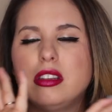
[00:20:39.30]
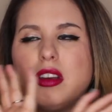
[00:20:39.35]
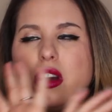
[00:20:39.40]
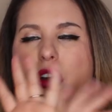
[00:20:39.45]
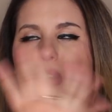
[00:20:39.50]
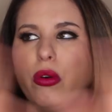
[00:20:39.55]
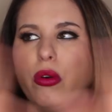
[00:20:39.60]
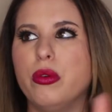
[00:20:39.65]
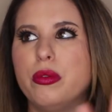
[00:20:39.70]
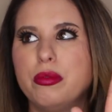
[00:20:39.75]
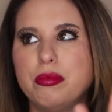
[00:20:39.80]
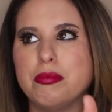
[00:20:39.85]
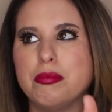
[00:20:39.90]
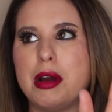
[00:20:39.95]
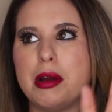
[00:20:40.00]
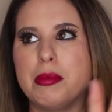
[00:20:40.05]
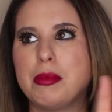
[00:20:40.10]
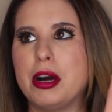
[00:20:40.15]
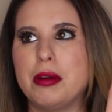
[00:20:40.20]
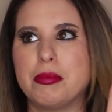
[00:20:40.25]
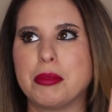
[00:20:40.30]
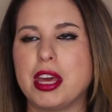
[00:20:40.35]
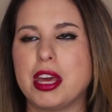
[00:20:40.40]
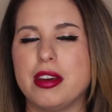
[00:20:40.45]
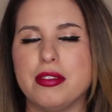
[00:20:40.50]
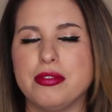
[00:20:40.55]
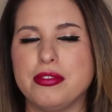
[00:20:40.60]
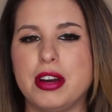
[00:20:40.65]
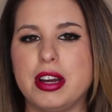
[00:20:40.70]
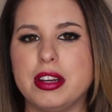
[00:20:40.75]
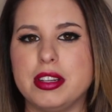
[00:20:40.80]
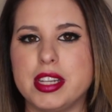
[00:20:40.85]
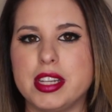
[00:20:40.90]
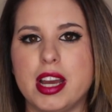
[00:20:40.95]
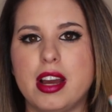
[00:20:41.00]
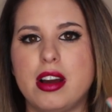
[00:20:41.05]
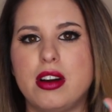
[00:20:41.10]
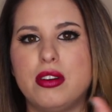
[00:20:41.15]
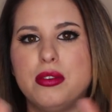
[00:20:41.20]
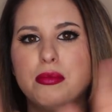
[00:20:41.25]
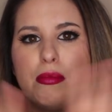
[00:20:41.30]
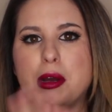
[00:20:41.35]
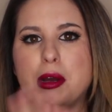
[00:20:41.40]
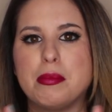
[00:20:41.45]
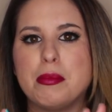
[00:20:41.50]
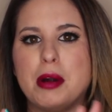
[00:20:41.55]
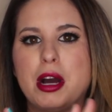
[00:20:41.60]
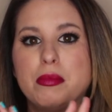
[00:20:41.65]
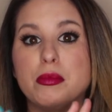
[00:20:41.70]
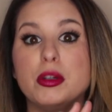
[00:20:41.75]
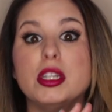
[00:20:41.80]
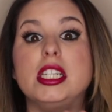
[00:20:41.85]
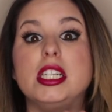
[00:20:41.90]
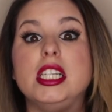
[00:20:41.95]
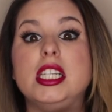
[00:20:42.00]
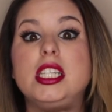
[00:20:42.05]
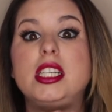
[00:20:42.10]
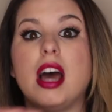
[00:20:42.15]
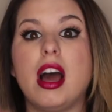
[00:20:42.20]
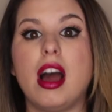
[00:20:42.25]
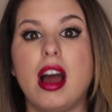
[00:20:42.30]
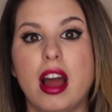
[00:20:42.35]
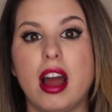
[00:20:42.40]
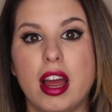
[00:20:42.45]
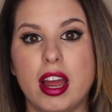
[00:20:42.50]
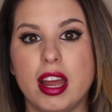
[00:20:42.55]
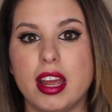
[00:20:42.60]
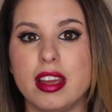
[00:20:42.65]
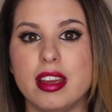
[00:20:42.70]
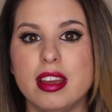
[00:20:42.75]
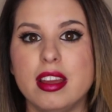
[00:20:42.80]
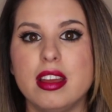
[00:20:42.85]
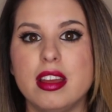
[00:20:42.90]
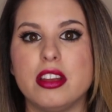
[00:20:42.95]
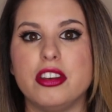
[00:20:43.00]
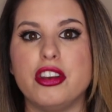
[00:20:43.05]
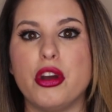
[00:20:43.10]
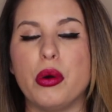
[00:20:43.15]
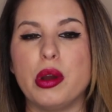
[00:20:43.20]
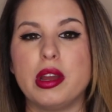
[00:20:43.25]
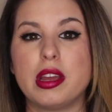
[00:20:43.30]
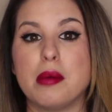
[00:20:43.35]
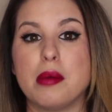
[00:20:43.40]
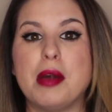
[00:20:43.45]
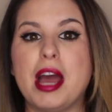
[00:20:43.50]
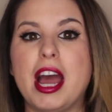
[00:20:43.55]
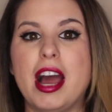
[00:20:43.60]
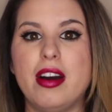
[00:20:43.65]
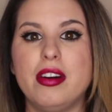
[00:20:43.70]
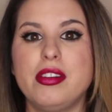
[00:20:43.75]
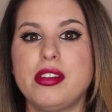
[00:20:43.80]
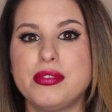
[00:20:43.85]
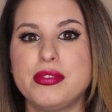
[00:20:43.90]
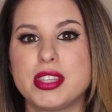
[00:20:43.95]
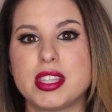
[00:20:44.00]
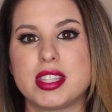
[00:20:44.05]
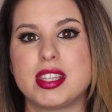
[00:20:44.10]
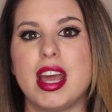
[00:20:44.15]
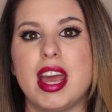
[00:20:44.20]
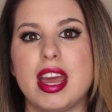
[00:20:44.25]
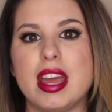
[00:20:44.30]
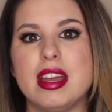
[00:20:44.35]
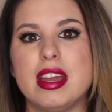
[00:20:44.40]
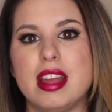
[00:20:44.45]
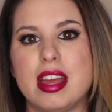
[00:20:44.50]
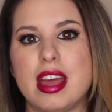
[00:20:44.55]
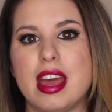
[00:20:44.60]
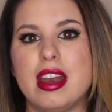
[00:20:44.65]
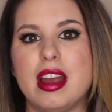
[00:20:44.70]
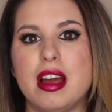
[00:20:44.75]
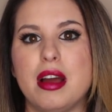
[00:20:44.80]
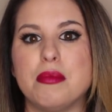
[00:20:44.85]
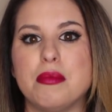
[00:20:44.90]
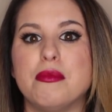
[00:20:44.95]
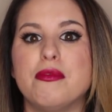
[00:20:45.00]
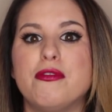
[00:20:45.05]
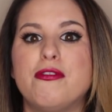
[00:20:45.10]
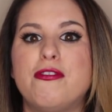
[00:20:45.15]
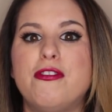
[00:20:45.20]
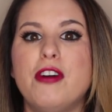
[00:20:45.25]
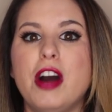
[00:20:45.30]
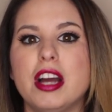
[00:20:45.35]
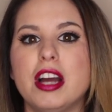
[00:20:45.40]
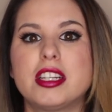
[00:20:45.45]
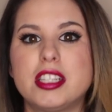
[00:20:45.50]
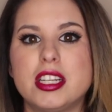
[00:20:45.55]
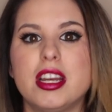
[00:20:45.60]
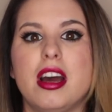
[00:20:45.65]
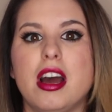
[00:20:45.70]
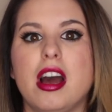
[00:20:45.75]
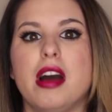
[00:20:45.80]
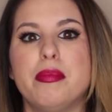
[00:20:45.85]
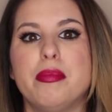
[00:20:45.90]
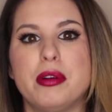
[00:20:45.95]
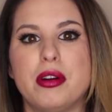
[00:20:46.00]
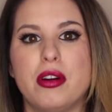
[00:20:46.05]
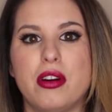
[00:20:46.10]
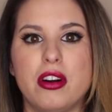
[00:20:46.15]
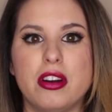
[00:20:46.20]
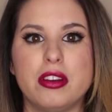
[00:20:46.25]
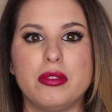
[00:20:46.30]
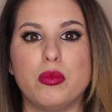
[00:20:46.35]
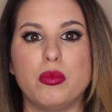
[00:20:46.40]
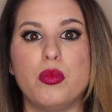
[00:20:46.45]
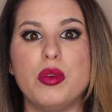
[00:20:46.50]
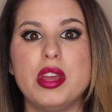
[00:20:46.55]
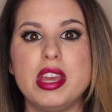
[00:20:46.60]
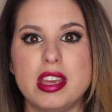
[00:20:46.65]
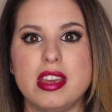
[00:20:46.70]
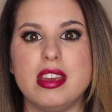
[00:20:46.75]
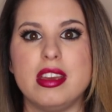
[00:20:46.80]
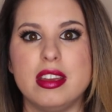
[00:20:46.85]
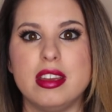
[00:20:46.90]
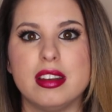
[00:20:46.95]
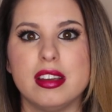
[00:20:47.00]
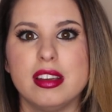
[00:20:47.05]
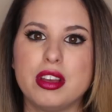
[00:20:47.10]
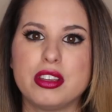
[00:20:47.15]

no, my mom can't find out. My mom would die knowing I'm out of state and I'm fucked up on weed.